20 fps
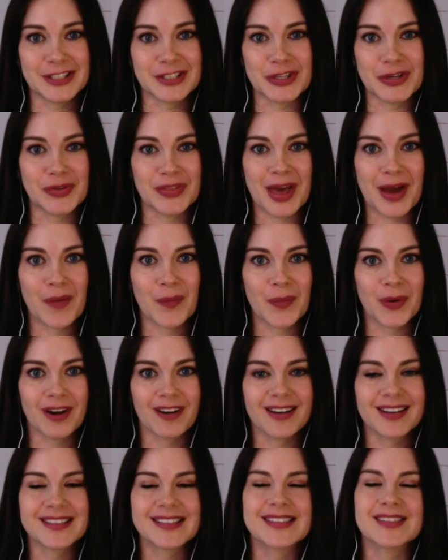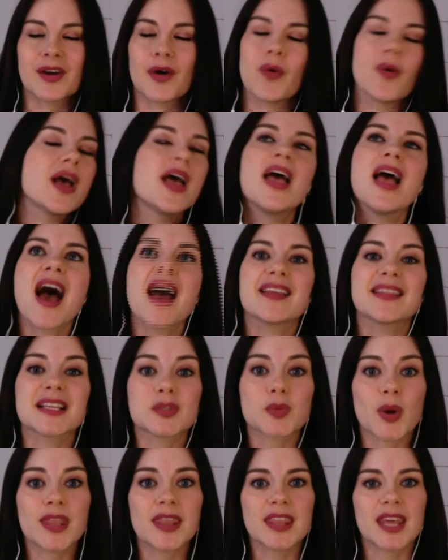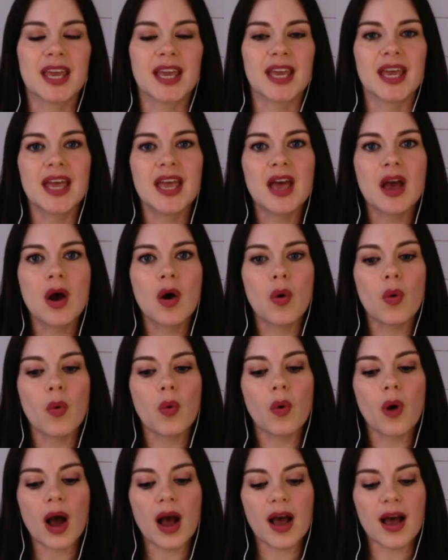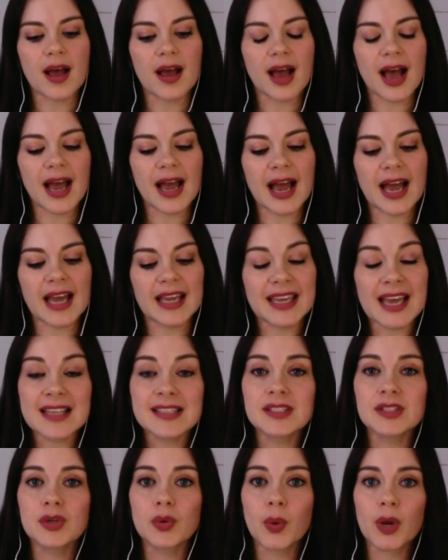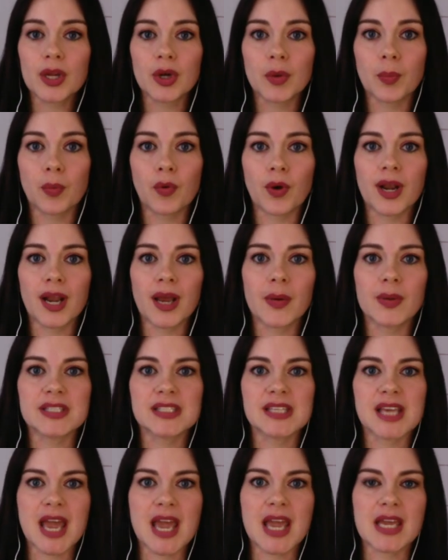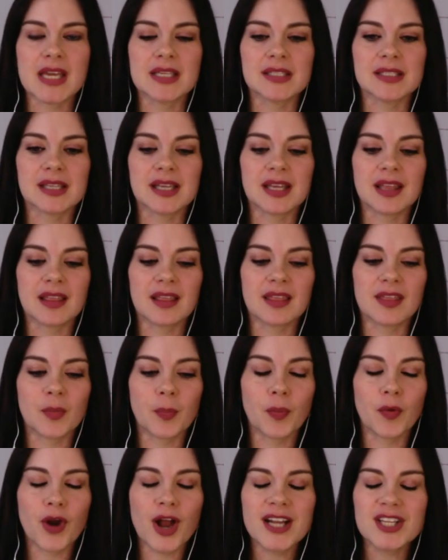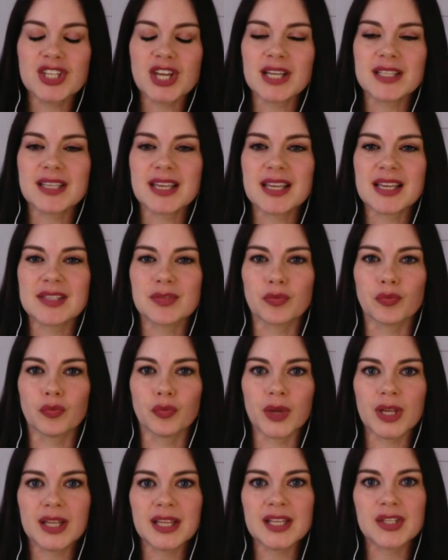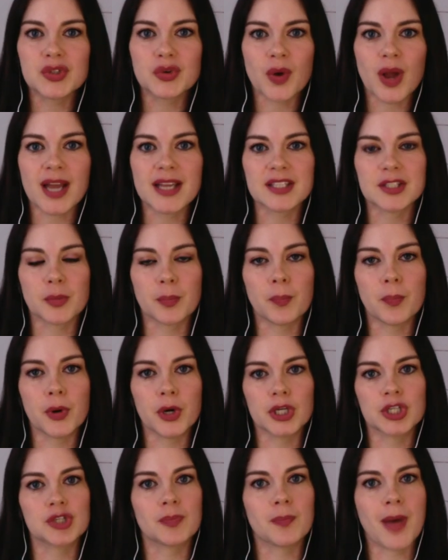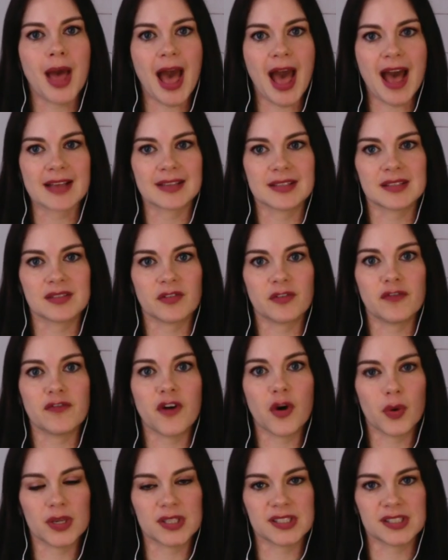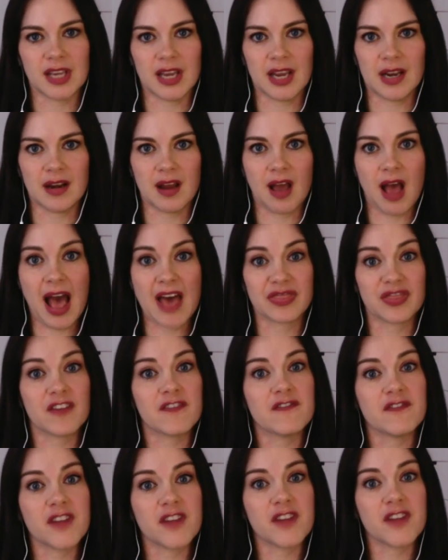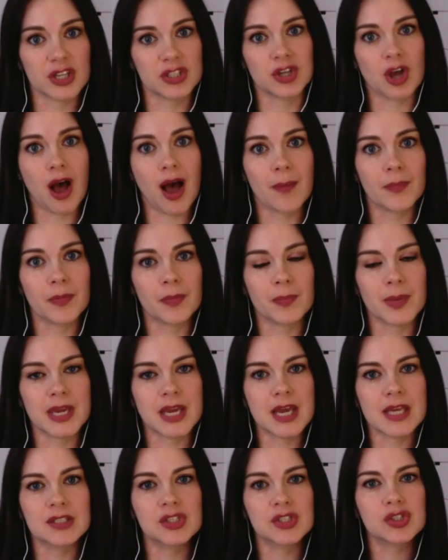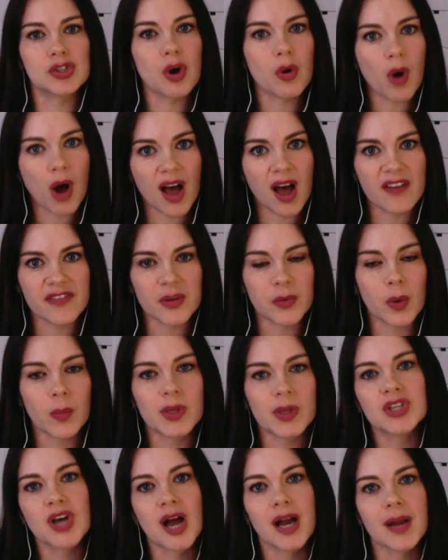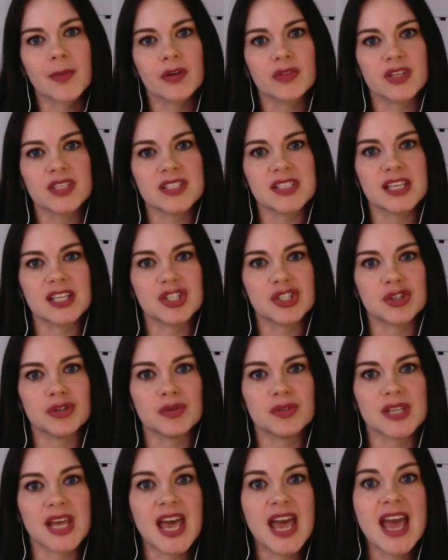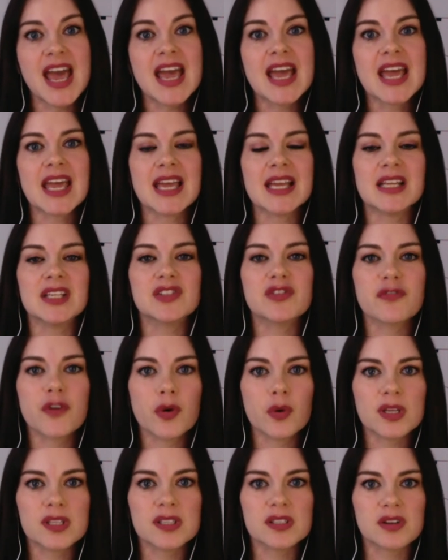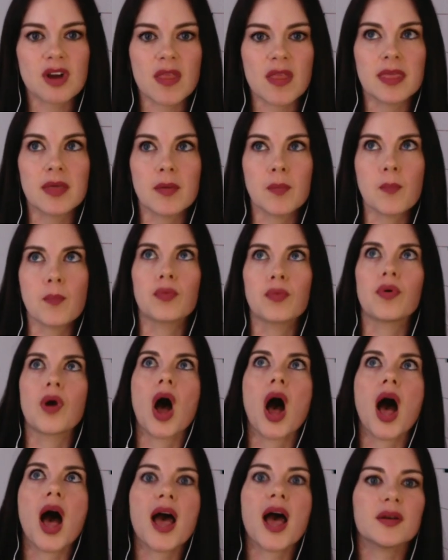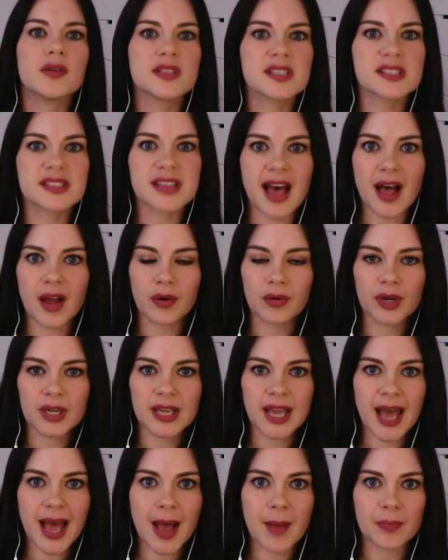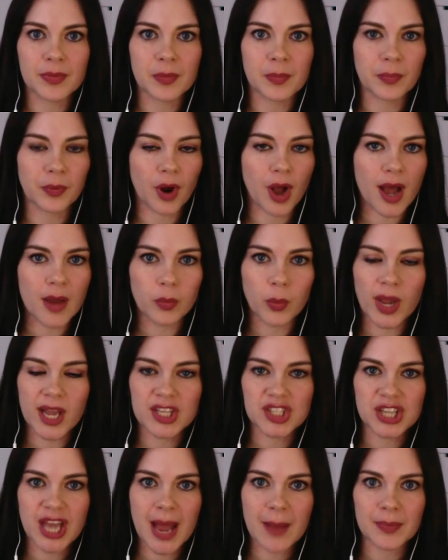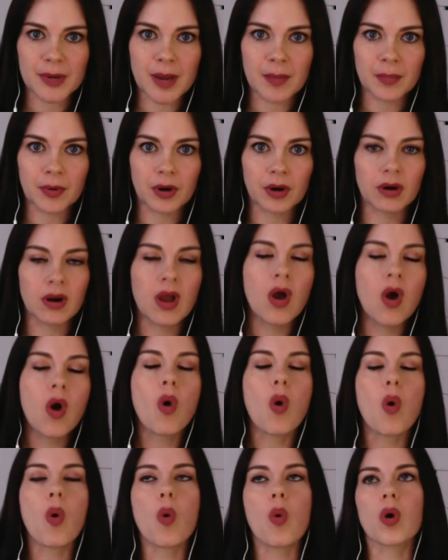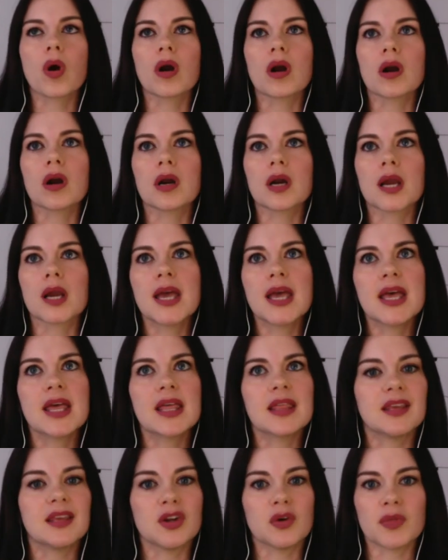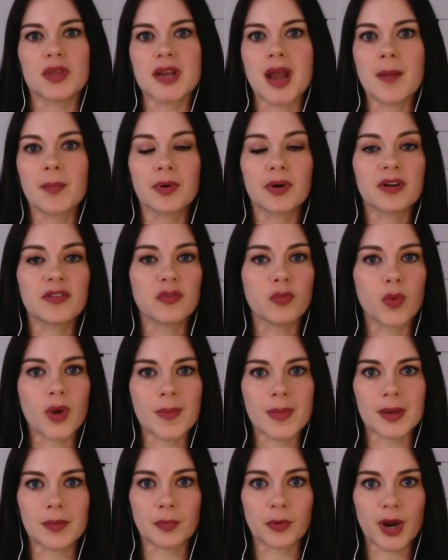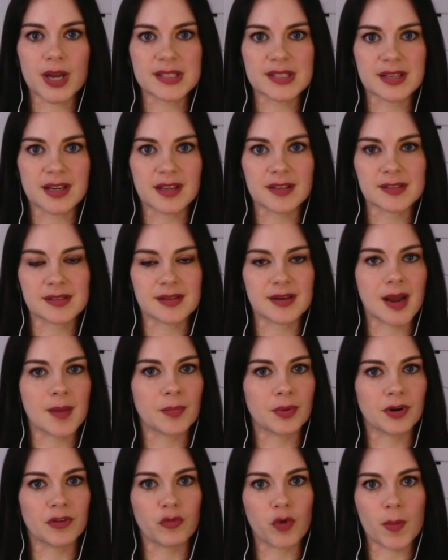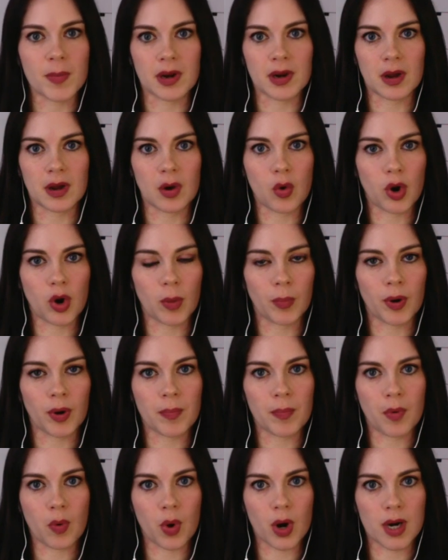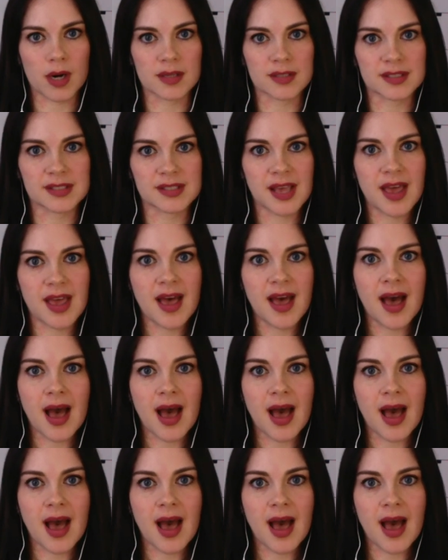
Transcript: to do that work. So I think that's one thing. I guess to what your point, I would say is the project is really trying to push past focusing at the very top, because so often when we talk about these issues, it is focused on the broad salary gap, the broad wage gap number, or, you know, the number of women presidents, the number of women on corporate boards.